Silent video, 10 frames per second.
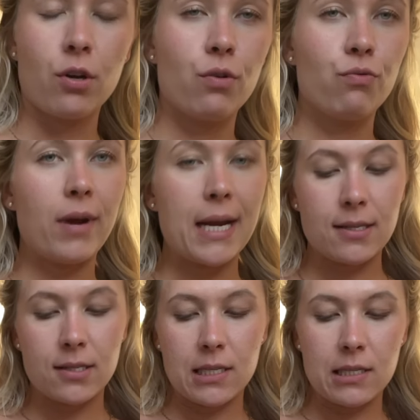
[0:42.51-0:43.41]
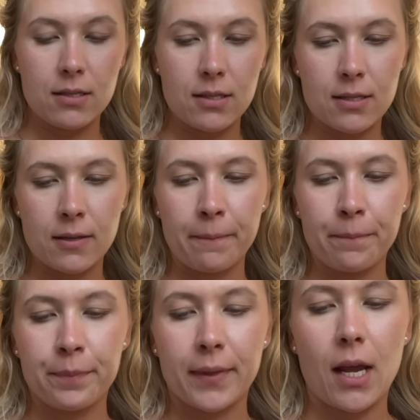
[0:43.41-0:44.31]
raisins.
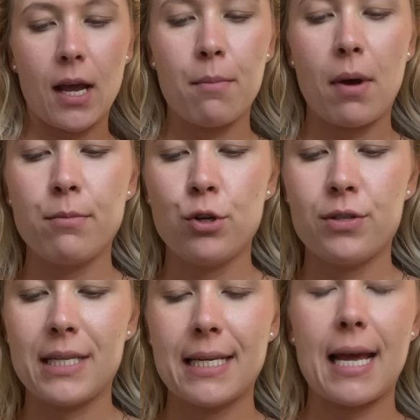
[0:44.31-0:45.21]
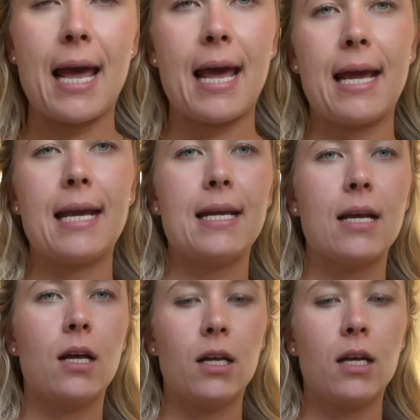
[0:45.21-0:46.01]
I'm using a